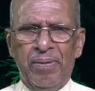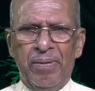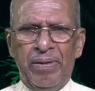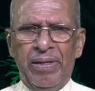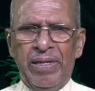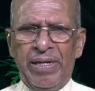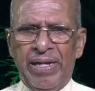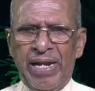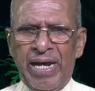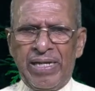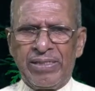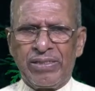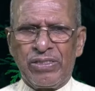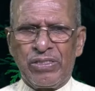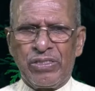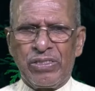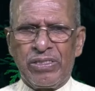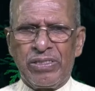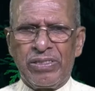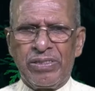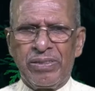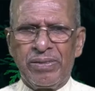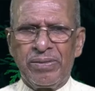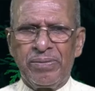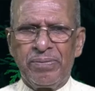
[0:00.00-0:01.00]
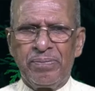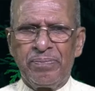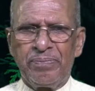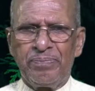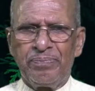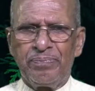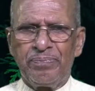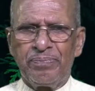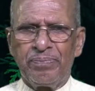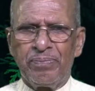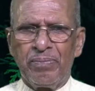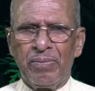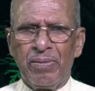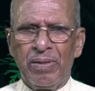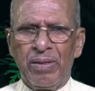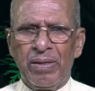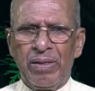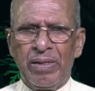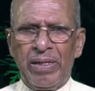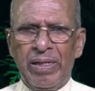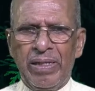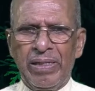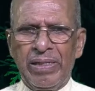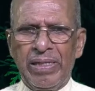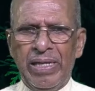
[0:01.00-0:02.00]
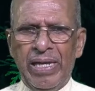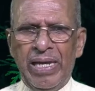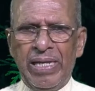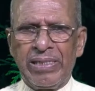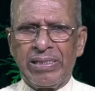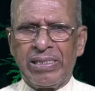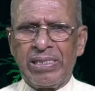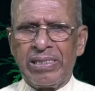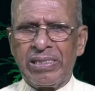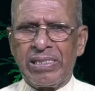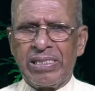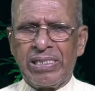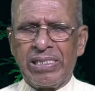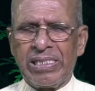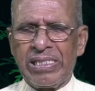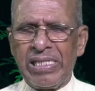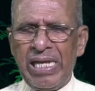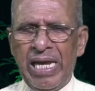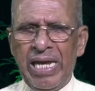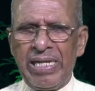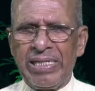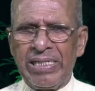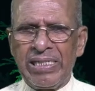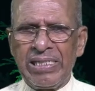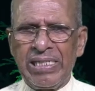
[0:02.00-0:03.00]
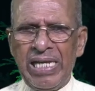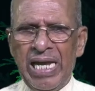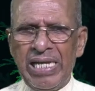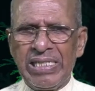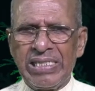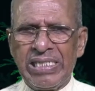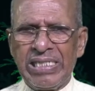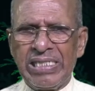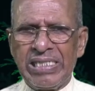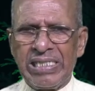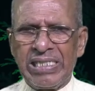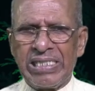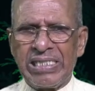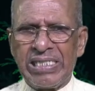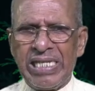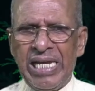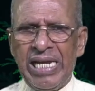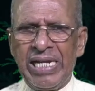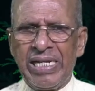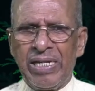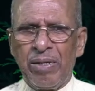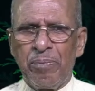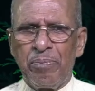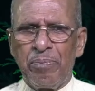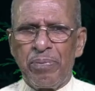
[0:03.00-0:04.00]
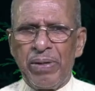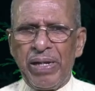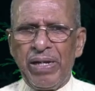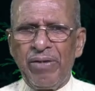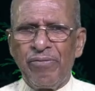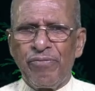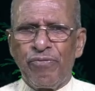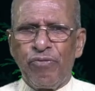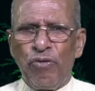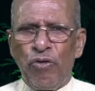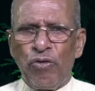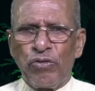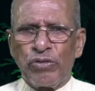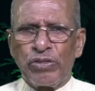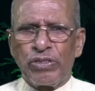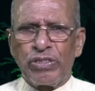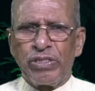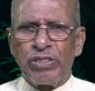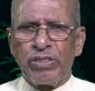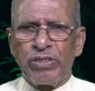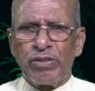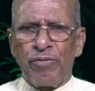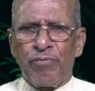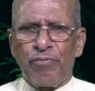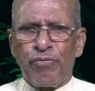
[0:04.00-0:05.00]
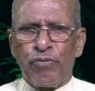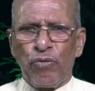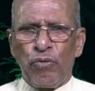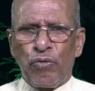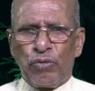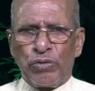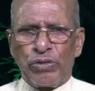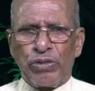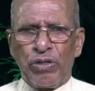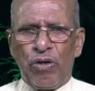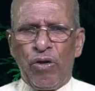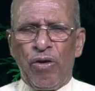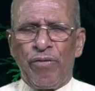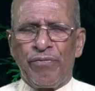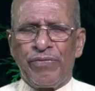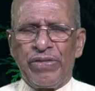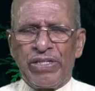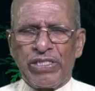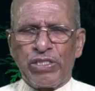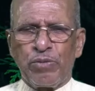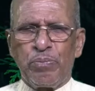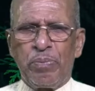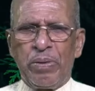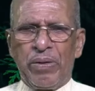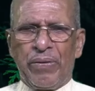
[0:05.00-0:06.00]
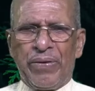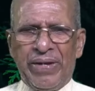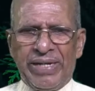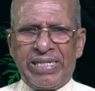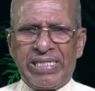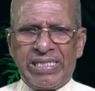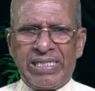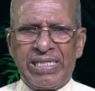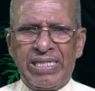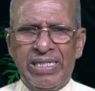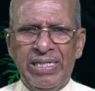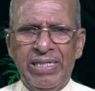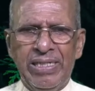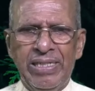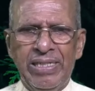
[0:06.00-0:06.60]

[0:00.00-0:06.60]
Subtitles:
in us. As it is said, bring forth the fruit of the Spirit.